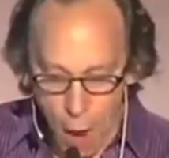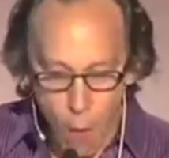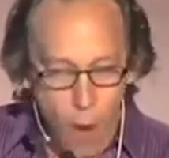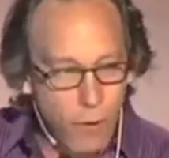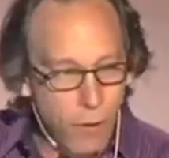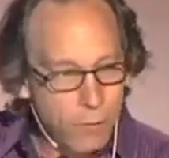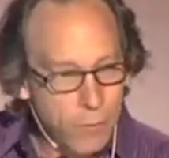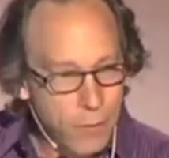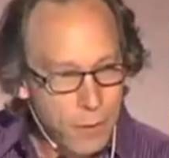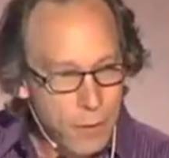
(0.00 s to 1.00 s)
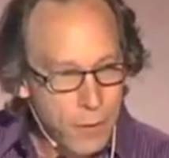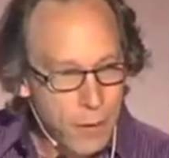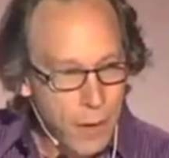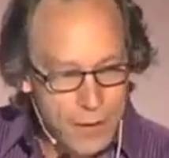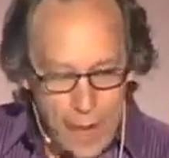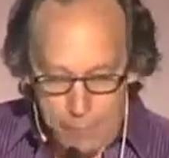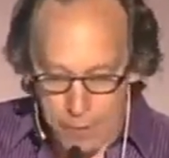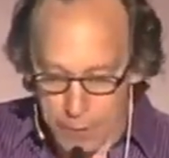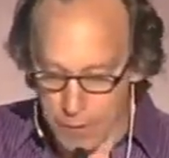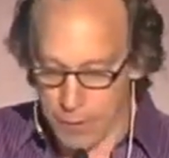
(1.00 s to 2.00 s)
However,
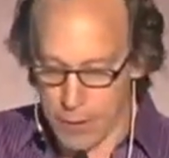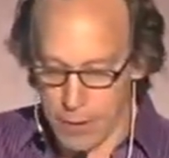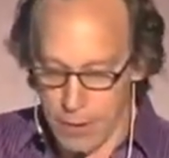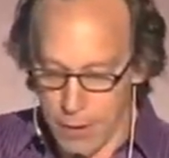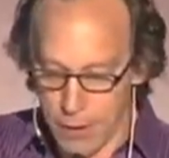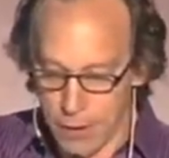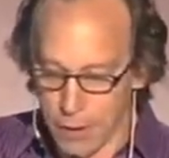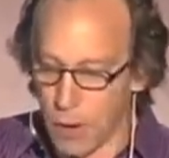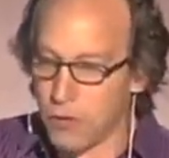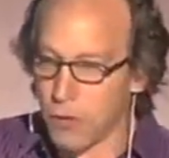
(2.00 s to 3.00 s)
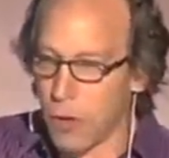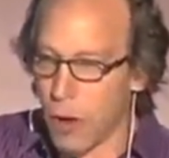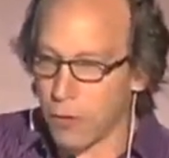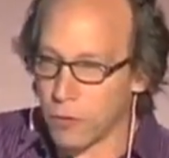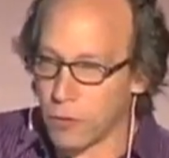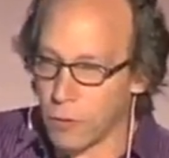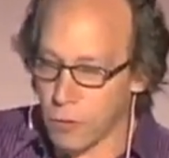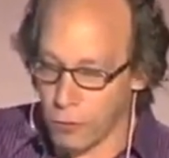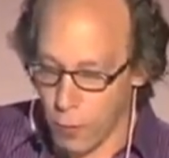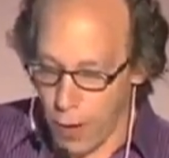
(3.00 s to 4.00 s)
adaptability can also constitute
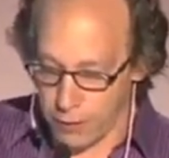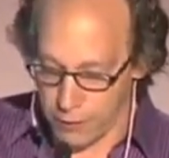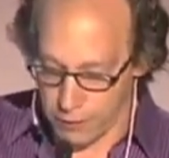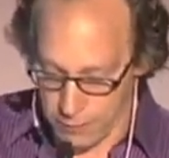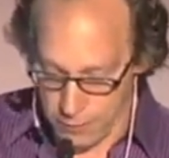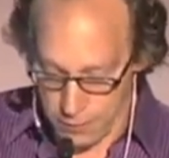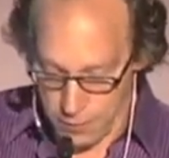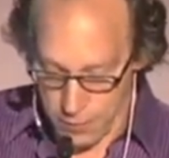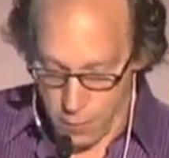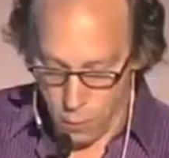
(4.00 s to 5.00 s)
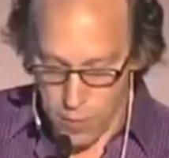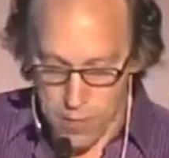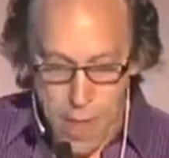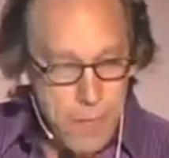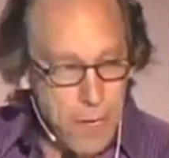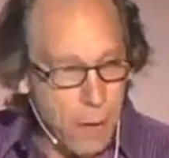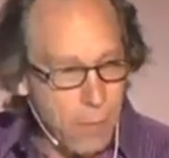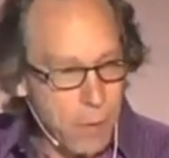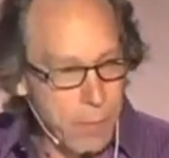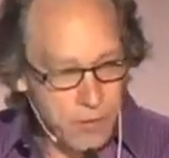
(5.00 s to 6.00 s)
a threat. We may
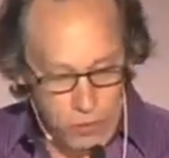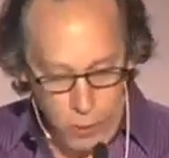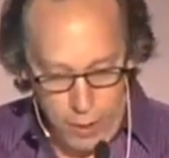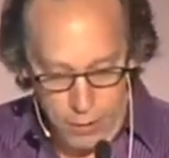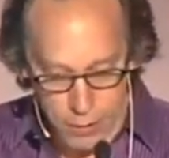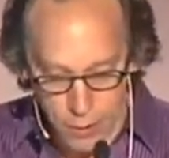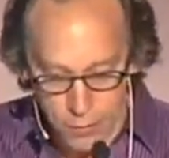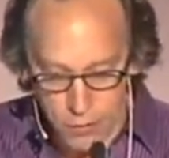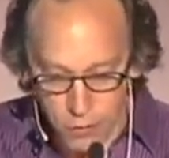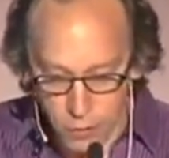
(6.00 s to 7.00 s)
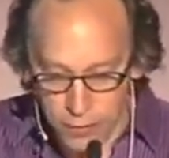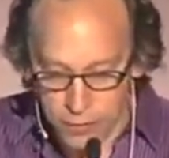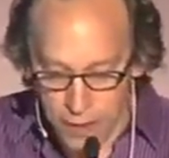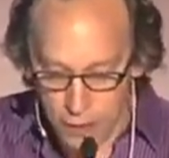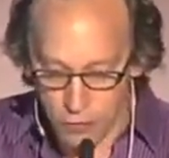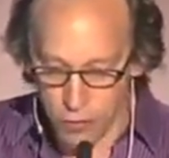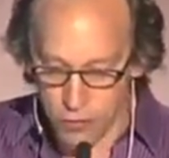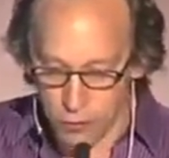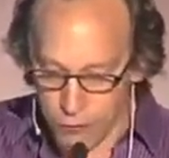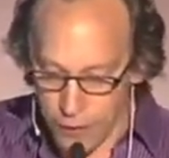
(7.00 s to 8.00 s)
become habituated to certain
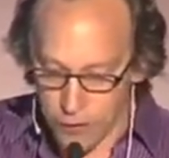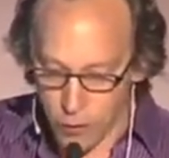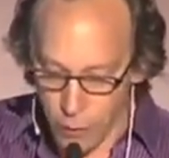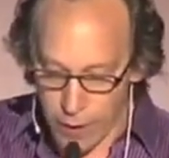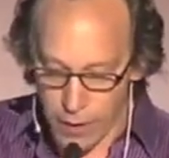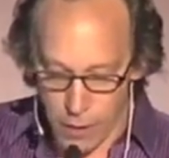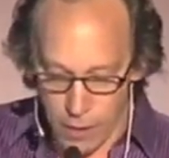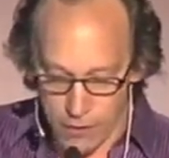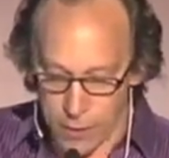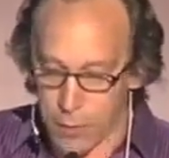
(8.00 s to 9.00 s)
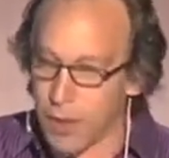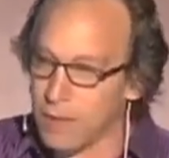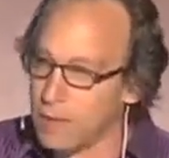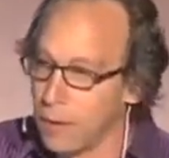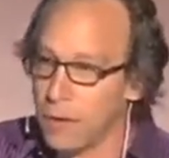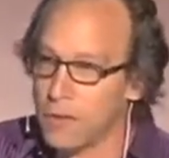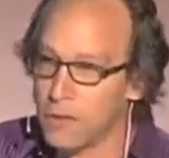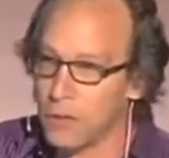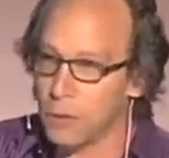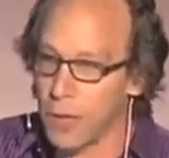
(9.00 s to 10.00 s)
dangers and fail to recognize them until it
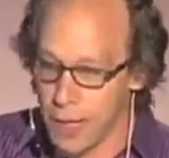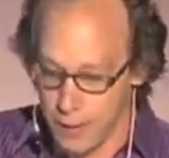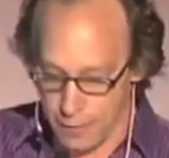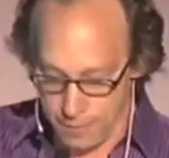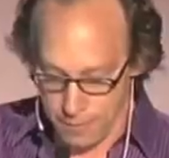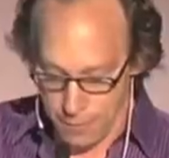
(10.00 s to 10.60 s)
is too late.